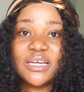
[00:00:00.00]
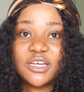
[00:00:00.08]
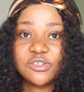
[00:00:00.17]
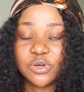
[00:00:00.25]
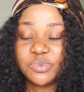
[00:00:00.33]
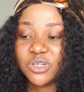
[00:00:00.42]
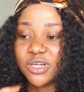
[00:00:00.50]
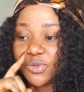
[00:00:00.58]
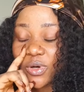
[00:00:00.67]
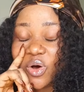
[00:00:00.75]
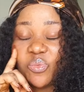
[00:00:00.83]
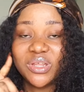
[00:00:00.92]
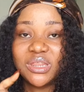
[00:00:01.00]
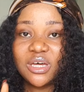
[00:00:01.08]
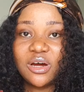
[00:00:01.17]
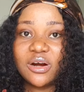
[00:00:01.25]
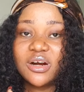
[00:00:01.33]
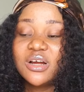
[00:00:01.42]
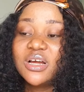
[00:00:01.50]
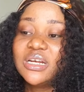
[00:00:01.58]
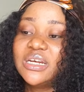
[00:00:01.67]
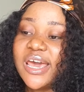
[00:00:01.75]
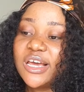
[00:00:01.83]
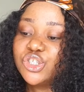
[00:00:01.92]
the description as well, with the
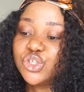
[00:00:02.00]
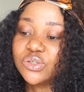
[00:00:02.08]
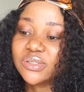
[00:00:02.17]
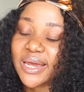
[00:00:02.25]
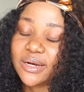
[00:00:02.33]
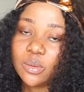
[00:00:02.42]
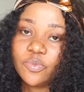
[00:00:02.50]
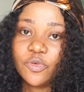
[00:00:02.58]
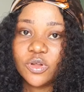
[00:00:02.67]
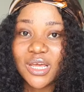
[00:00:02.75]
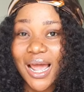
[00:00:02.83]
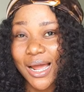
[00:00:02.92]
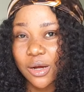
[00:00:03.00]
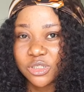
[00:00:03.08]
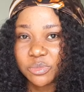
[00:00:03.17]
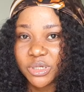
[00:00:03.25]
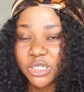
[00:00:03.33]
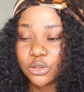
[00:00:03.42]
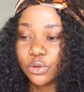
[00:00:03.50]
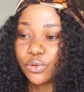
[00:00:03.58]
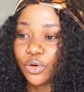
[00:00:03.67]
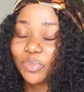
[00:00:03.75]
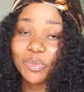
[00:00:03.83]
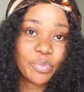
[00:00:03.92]
link to sign up for the accountability
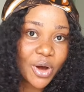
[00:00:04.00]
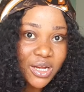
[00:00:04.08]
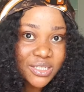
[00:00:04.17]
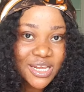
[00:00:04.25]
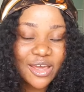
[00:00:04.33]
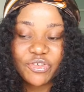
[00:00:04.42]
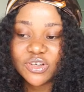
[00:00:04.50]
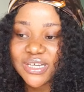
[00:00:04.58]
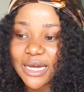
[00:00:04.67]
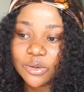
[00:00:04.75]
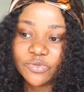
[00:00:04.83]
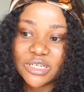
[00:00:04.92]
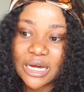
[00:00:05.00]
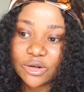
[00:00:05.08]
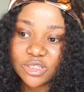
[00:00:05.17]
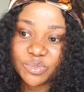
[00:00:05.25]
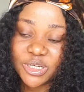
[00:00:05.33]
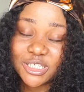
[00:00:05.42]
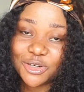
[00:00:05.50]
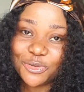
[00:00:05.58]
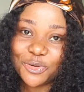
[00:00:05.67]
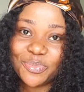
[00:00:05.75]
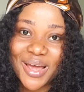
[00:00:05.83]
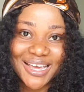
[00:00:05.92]
group. But if you sign up for the accountability
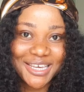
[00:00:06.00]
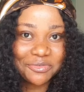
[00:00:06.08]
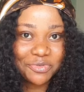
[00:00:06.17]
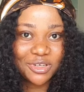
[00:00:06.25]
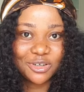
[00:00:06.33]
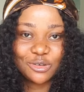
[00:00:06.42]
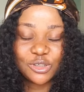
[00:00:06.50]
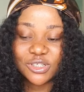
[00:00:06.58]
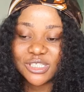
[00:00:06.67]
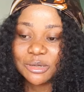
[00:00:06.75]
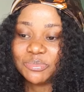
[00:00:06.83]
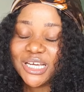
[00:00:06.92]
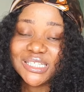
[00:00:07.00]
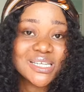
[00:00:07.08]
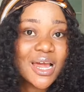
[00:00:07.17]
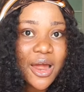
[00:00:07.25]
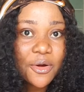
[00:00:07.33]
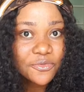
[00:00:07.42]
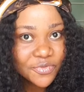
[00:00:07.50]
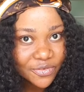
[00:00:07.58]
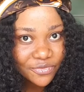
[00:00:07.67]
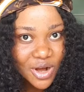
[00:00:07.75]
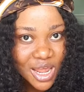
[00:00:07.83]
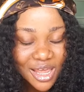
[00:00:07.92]
group, I give you the Notion template for
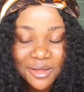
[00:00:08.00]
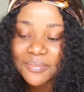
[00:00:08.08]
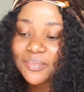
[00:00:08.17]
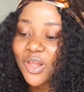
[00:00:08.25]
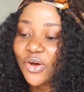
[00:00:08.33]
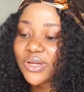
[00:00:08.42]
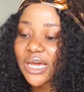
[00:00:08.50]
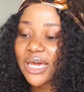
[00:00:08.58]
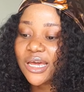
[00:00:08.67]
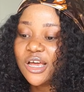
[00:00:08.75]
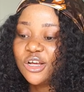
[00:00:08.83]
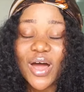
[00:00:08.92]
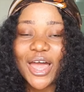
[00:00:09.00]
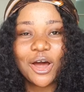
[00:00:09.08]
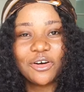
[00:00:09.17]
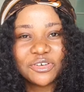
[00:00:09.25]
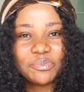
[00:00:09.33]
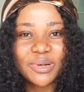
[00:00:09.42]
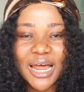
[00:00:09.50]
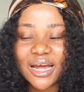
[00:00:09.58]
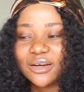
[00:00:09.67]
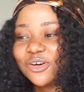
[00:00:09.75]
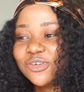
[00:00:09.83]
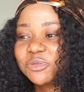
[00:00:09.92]
free. Okay. So I often
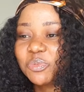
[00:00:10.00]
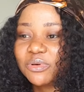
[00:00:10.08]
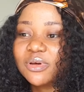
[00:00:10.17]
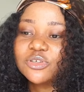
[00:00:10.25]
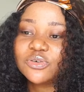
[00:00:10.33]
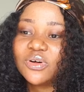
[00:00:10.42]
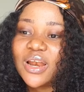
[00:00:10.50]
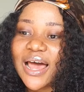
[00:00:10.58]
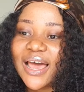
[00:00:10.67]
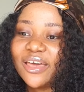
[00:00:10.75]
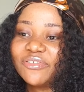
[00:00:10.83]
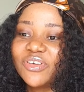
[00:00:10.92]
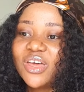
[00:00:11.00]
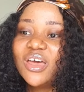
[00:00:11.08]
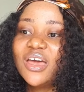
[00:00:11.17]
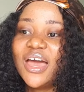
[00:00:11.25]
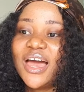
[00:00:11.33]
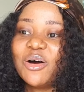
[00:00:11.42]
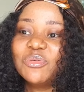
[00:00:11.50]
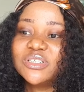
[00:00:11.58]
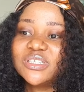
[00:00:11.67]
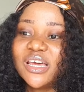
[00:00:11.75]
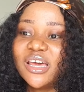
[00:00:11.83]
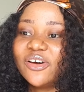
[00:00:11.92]
plan, oh, spiritual life. I will
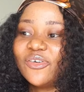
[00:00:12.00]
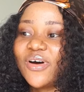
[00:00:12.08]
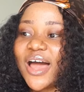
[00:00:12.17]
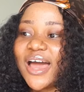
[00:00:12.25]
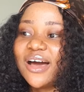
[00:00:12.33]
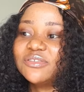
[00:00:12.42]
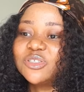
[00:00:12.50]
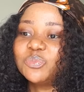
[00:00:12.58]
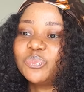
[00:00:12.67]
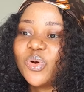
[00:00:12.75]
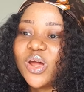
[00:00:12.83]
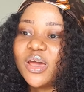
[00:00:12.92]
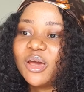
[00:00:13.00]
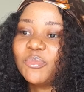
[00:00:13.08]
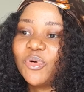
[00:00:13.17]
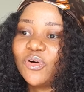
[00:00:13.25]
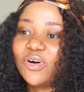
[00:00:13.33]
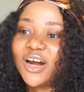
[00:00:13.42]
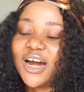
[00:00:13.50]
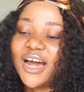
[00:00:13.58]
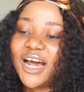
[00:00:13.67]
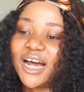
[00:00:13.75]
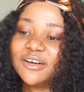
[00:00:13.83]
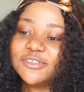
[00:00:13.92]
say, oh, I have to pray more. I
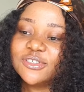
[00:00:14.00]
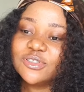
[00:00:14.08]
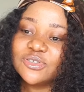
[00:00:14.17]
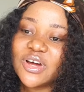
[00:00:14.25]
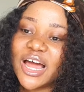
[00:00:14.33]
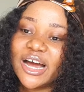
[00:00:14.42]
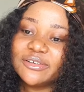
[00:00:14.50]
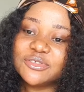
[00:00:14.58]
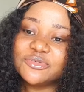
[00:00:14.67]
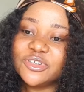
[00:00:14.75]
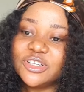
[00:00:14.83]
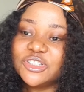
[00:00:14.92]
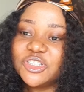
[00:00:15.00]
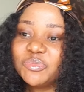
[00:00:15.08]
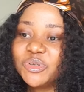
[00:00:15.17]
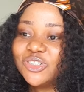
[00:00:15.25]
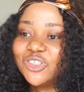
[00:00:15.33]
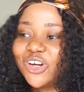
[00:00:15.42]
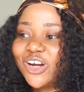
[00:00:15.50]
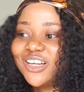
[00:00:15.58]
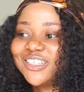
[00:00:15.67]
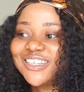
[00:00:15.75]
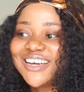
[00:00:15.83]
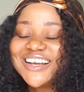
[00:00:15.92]
have to fellowship in church.
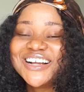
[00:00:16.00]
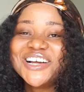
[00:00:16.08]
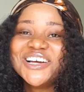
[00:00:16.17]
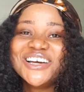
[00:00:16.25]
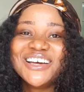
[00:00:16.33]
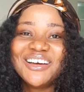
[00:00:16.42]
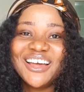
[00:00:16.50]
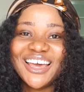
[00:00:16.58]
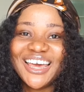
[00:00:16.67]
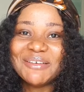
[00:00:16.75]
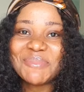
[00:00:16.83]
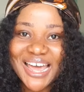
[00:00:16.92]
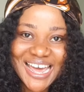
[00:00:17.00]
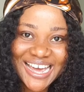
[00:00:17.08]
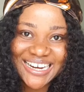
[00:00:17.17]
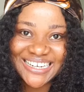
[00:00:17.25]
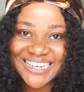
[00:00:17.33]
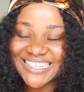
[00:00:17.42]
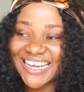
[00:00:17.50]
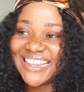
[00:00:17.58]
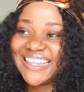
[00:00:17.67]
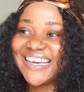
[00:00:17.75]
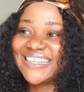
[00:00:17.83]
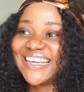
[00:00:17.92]
In my head, these are
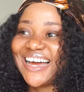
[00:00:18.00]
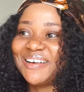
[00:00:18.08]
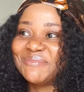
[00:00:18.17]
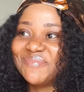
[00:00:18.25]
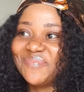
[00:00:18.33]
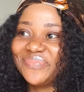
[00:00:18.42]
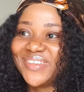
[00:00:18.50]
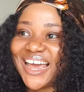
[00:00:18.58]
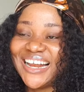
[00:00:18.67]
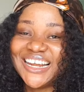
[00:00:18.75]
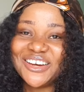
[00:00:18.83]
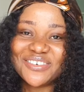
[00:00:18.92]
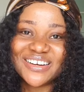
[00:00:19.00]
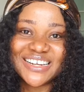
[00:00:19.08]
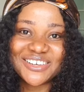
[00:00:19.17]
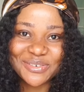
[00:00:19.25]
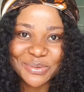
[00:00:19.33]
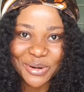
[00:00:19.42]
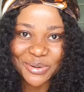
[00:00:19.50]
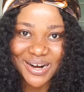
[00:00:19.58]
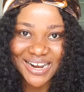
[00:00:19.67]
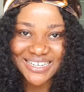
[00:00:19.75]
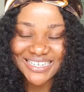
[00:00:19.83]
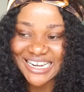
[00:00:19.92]
things I literally do
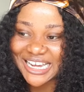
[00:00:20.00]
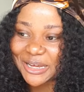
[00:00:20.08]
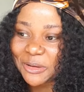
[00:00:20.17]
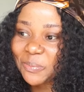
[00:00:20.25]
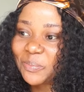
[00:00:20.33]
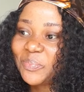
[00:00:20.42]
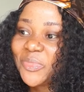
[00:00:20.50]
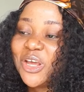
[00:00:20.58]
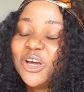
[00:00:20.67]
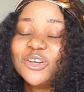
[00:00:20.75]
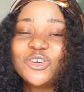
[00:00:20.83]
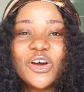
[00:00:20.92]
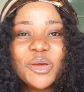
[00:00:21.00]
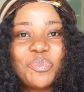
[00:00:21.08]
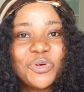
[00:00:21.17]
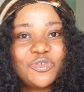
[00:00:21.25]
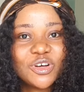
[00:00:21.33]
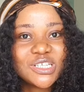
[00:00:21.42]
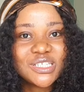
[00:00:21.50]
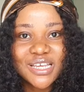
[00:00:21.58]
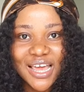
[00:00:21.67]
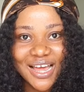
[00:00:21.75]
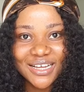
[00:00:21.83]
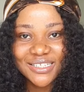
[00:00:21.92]
already. Though in previous
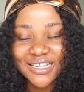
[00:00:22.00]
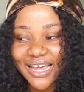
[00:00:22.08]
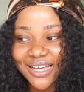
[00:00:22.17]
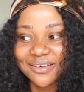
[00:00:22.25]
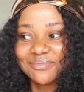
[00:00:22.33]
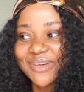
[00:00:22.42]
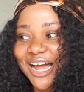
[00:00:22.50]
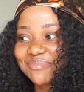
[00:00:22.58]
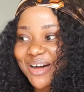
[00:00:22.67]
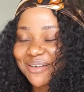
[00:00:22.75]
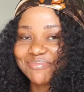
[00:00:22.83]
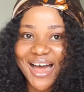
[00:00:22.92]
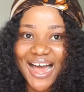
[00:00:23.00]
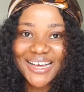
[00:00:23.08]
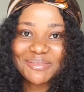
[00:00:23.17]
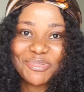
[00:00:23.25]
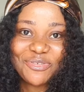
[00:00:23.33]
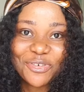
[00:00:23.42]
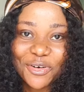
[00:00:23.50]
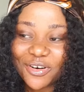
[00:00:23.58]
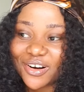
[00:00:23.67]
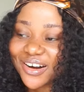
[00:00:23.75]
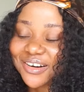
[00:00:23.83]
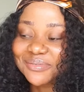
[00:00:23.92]
years, like back
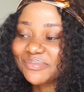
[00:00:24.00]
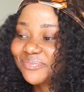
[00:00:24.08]
before